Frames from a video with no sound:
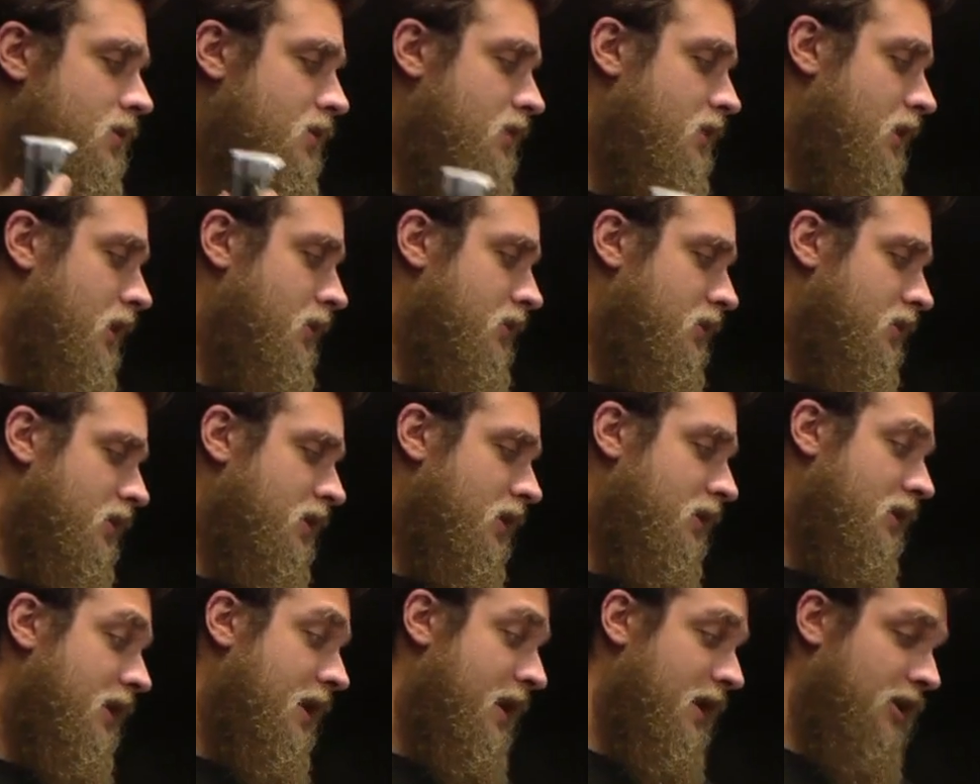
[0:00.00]
And then
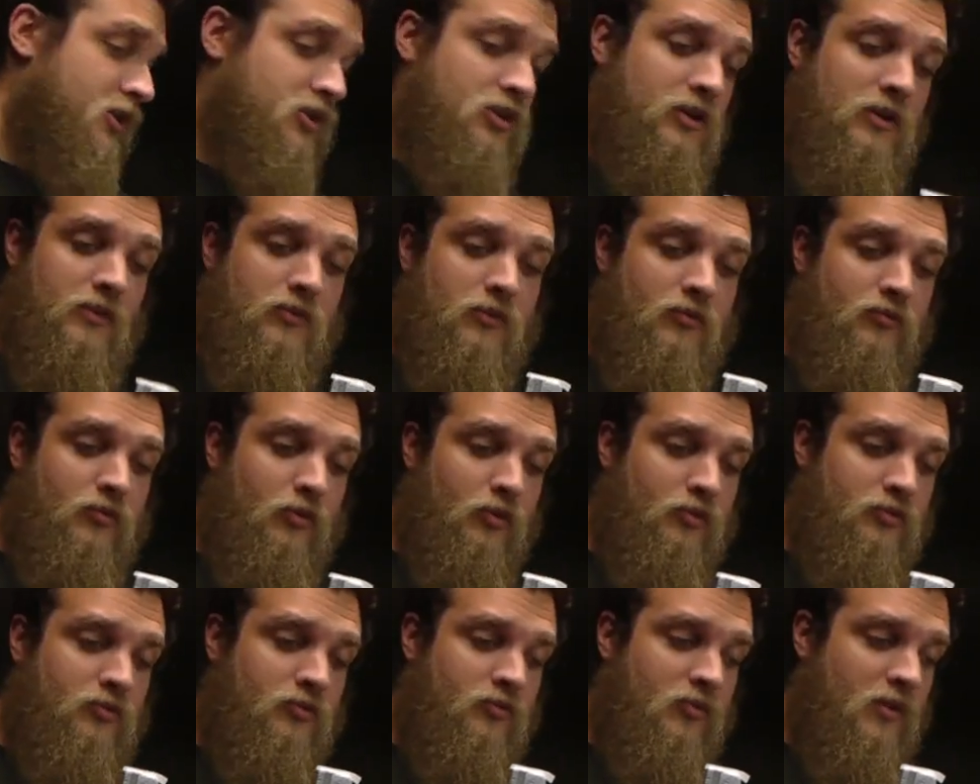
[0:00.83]
again, action at the
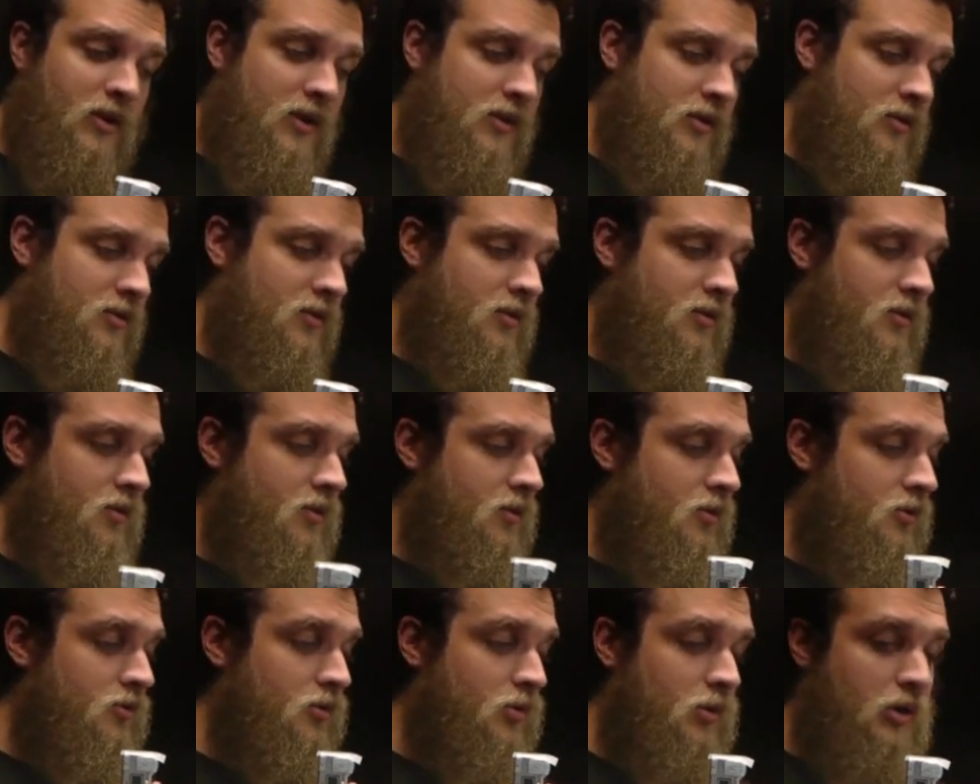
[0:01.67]
1st fret,
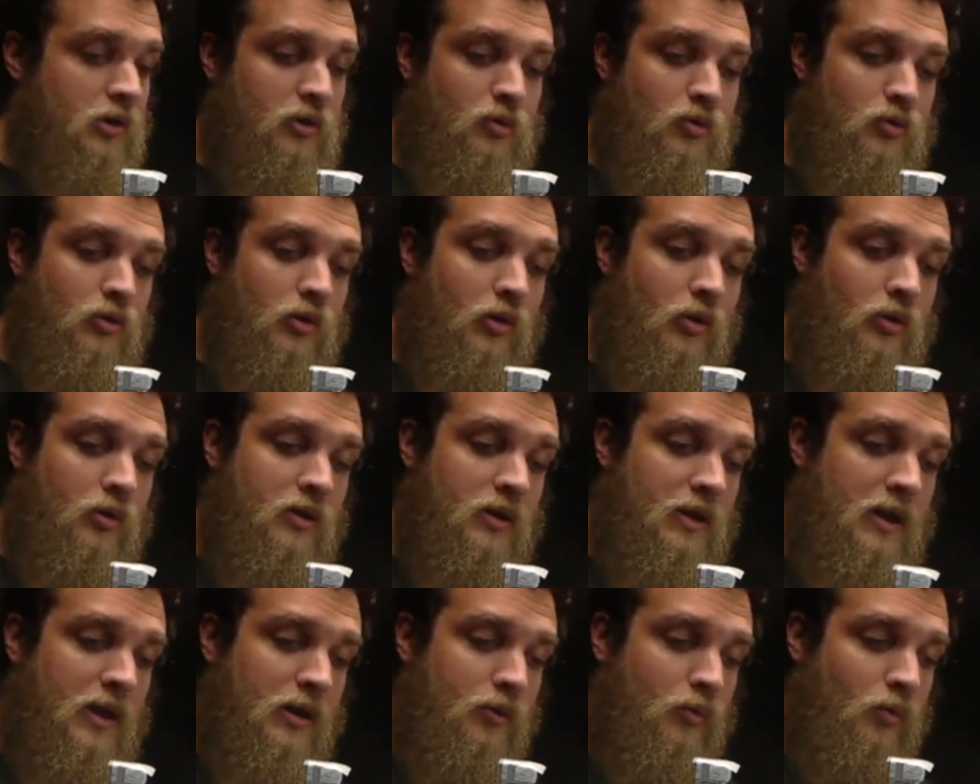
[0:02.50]
you can do your
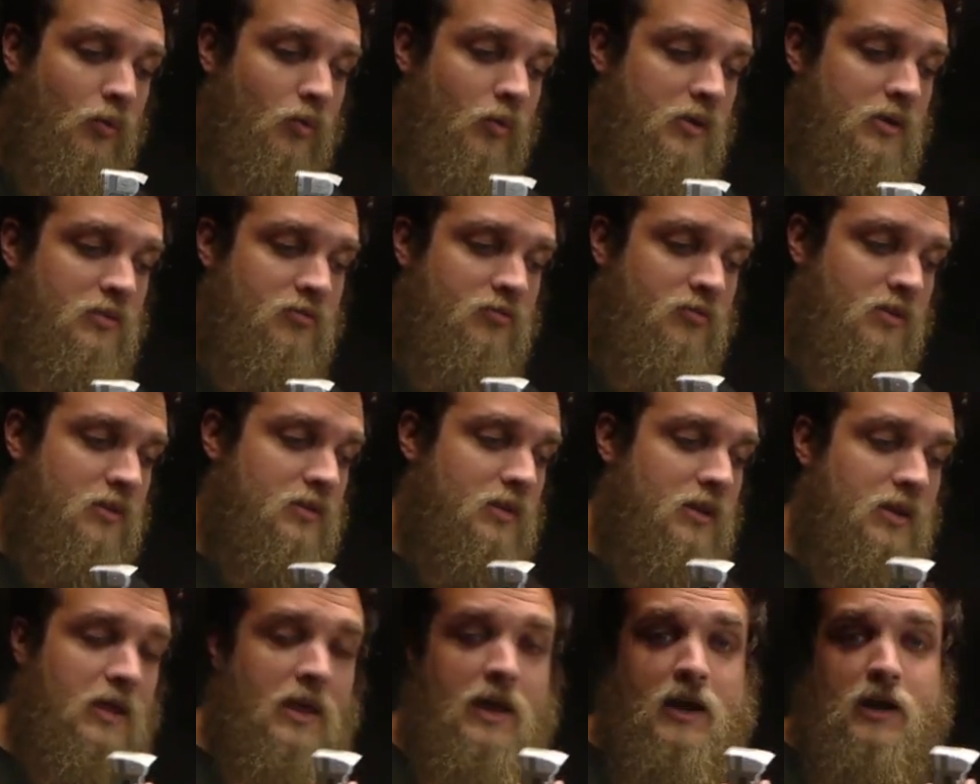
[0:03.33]
neck relief, and
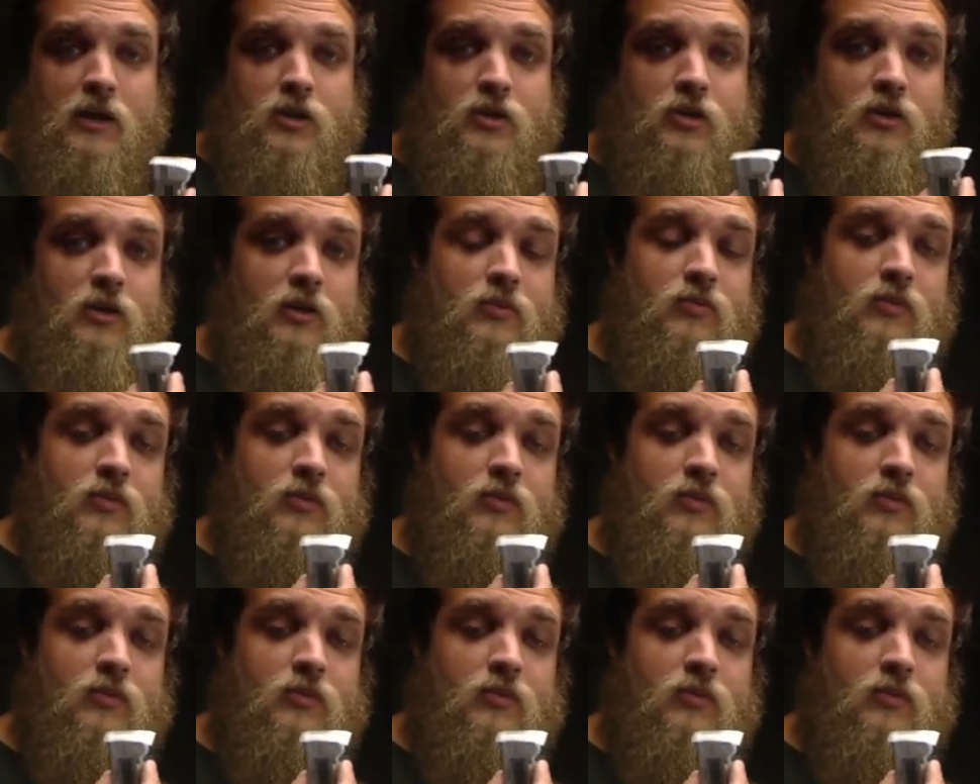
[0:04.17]
then action at